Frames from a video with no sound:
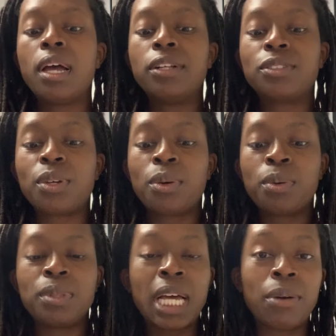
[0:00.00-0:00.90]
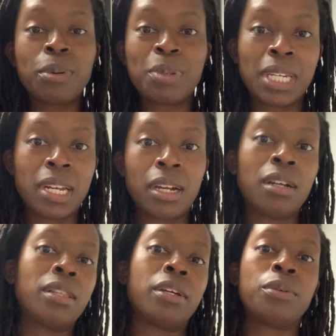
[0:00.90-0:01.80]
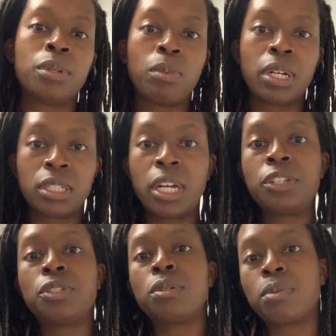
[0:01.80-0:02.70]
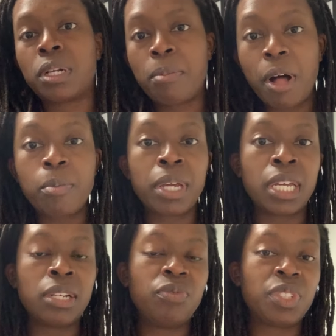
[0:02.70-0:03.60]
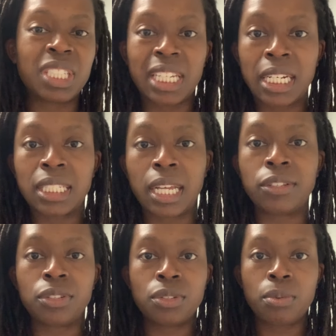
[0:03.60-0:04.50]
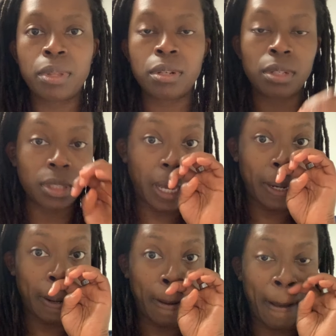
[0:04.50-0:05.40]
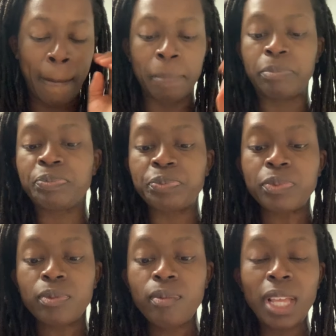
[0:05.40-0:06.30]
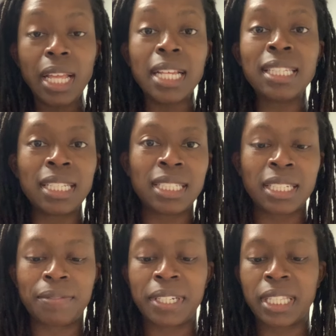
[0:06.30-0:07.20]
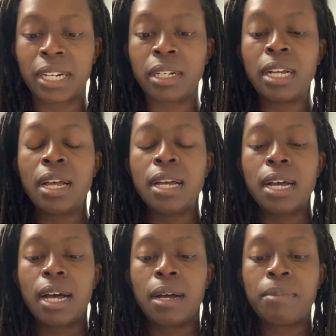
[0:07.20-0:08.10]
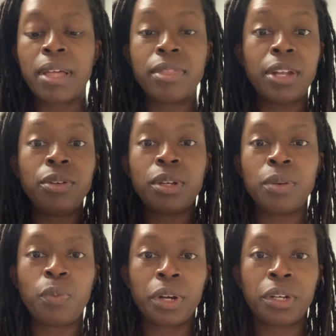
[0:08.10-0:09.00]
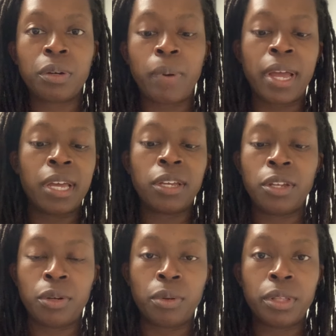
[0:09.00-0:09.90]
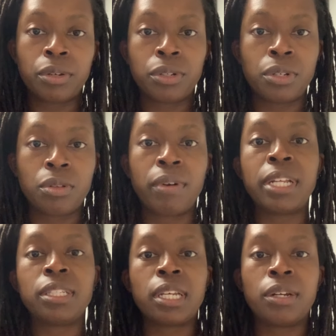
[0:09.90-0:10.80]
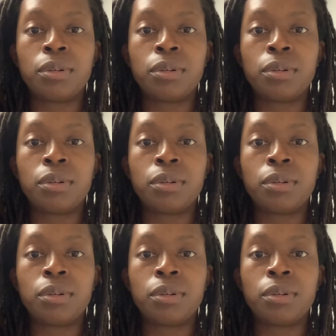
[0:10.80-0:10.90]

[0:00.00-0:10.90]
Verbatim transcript: And so that would be an area that you would want to touch, you would want to palpate, and just get a sense as to whether there's any um, sensitivity there. Um, and then you can work your way, you know, either to the right side